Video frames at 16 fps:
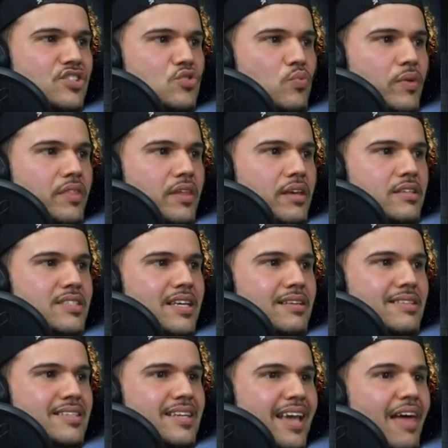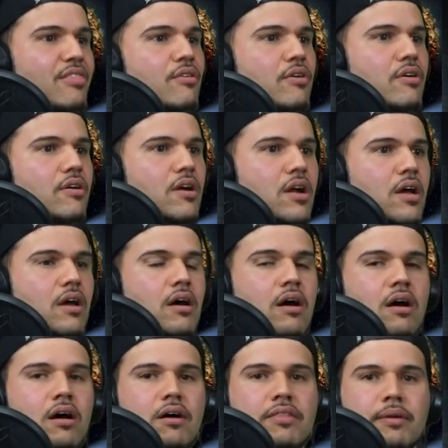when they sing together,
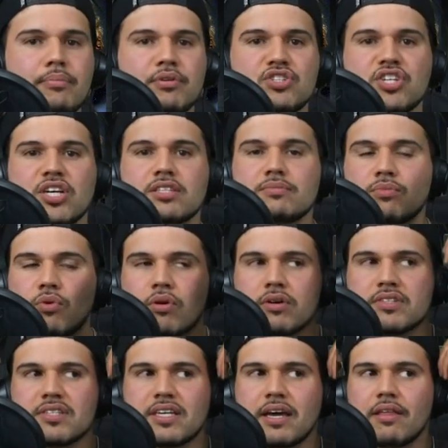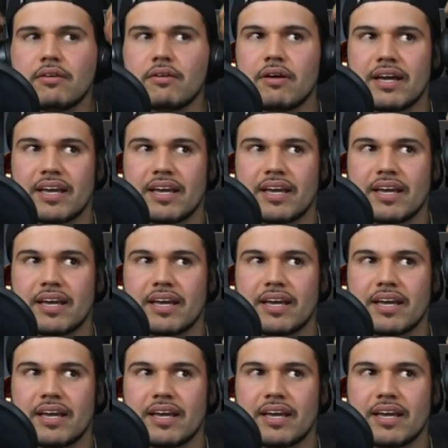they project more together.